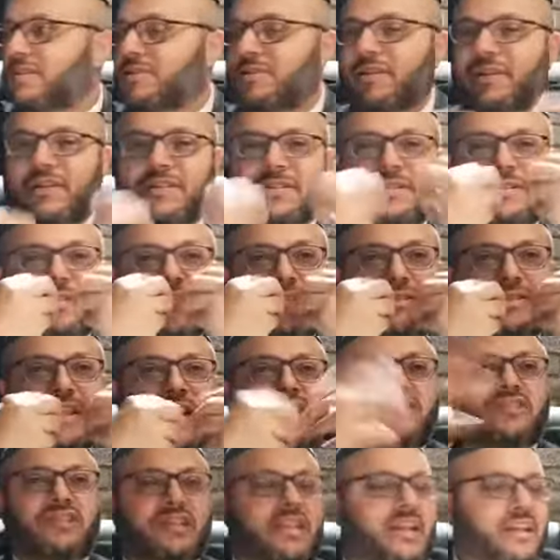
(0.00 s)
You eat
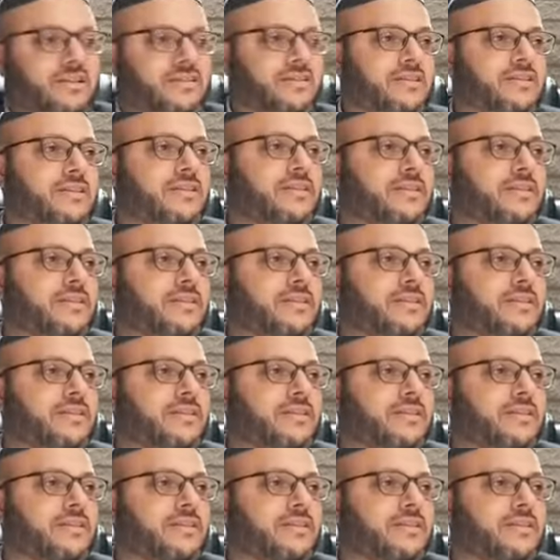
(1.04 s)
tasteless.